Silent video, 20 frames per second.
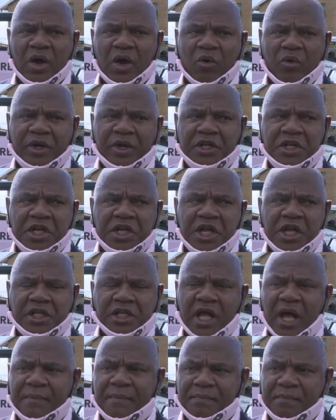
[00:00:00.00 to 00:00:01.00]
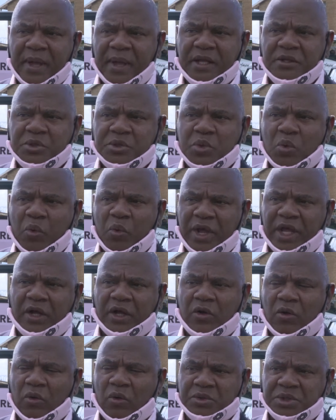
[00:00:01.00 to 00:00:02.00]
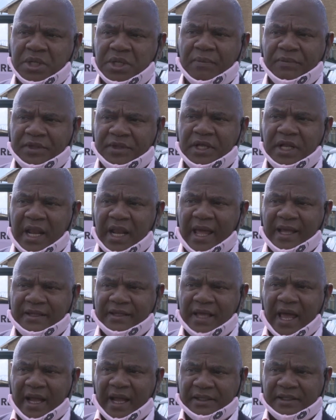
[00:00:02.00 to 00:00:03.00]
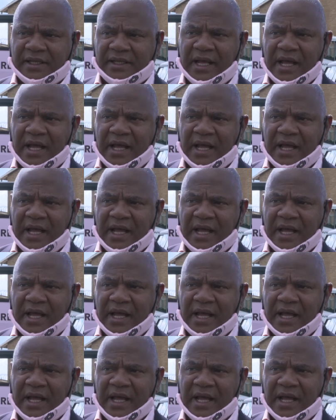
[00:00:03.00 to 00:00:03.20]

We need a men's week or something like that.